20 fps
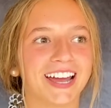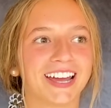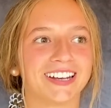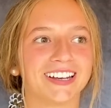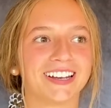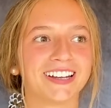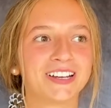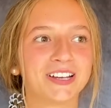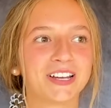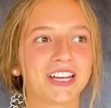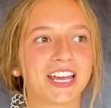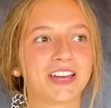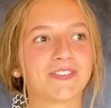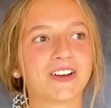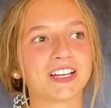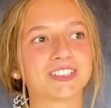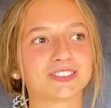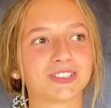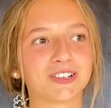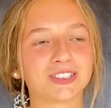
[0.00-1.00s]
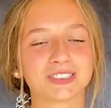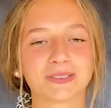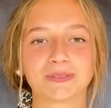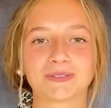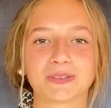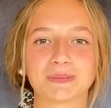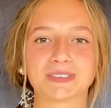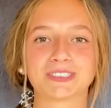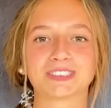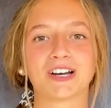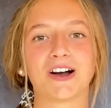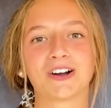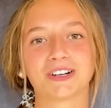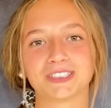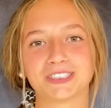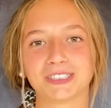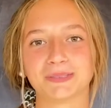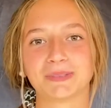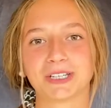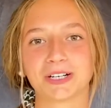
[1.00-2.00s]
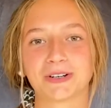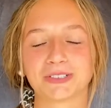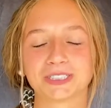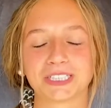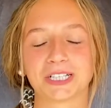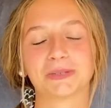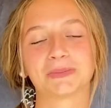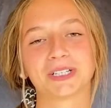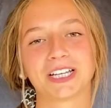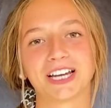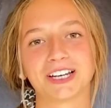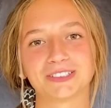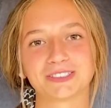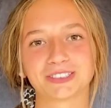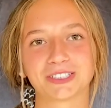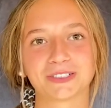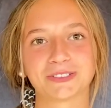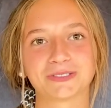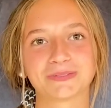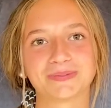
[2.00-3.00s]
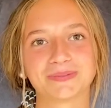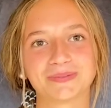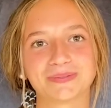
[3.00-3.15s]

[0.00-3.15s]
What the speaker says: and if I saw someone from the soccer team they'd always help me out. So